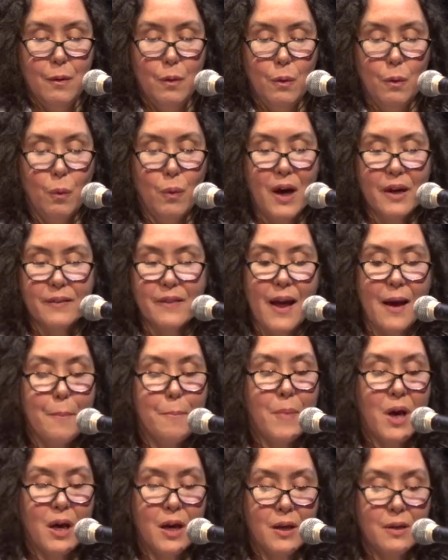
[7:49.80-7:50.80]
Block that
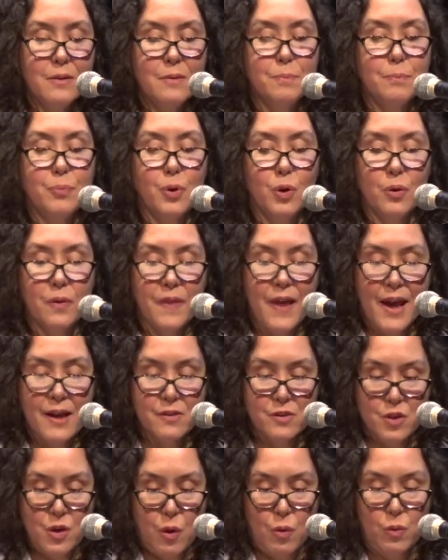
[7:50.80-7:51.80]
mud, pull
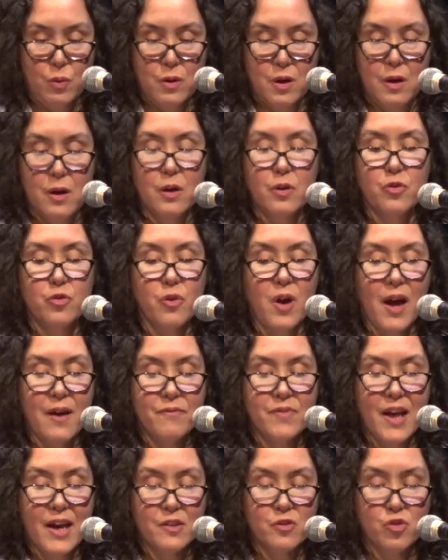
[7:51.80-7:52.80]
that tote,
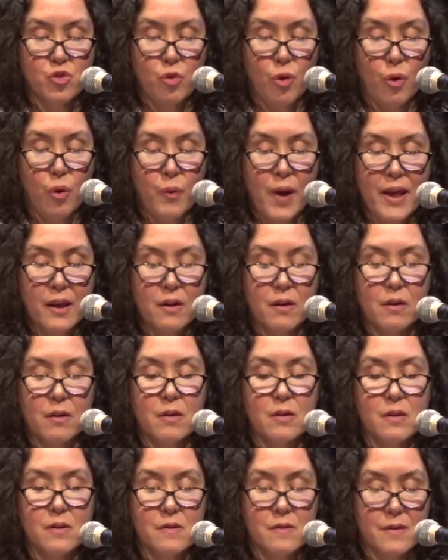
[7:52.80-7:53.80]
drive that screw anchor,
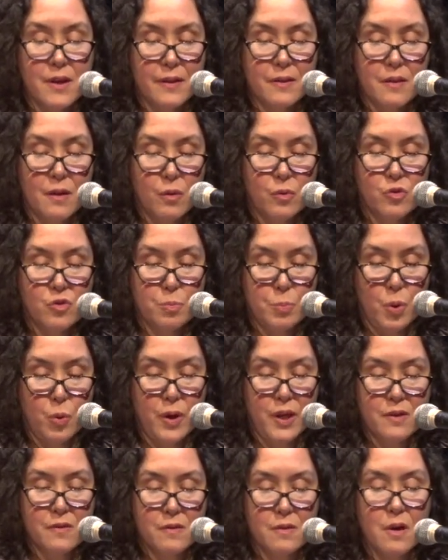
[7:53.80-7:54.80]
set those
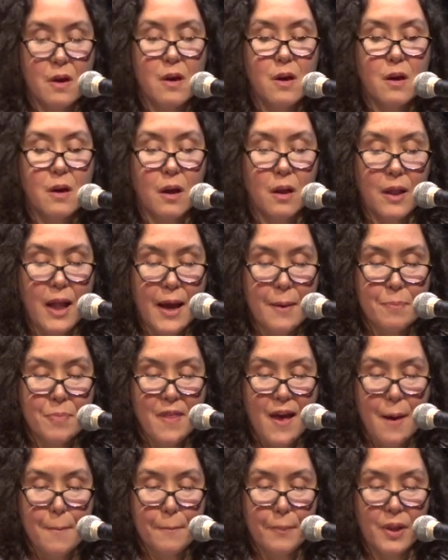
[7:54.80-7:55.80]
buoys. Climb
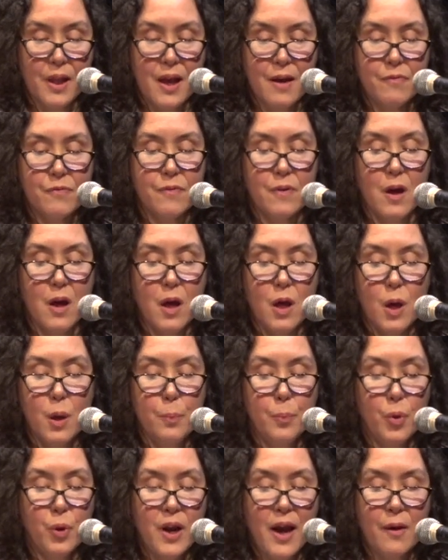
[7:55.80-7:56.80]
that bluff,
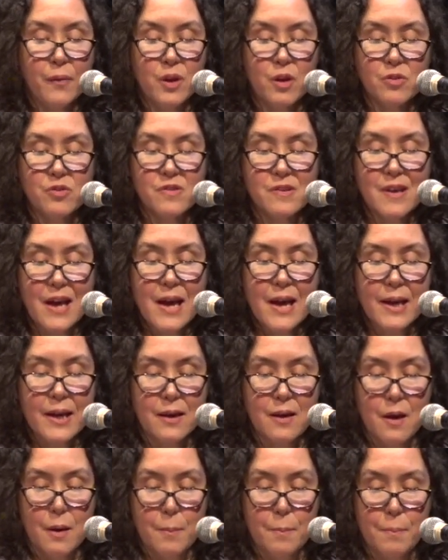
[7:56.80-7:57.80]
put out your
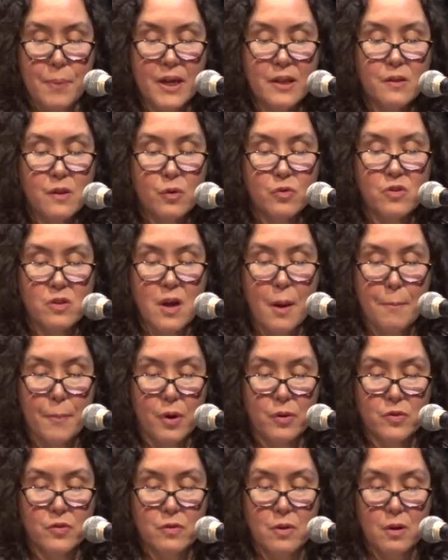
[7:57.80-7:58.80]
sign, paint those
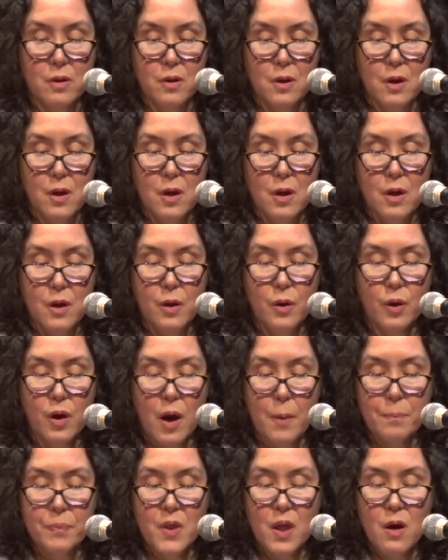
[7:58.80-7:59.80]
numbers. Hook
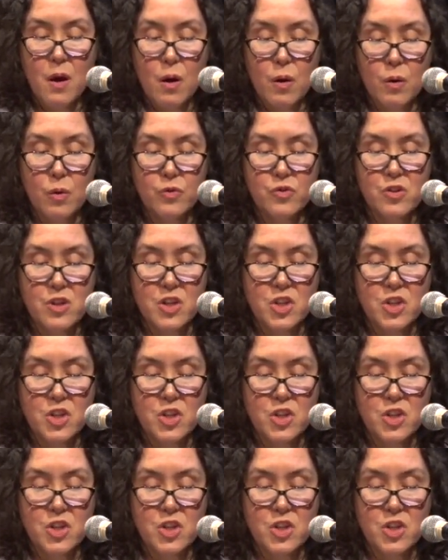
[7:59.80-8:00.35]
up the hose to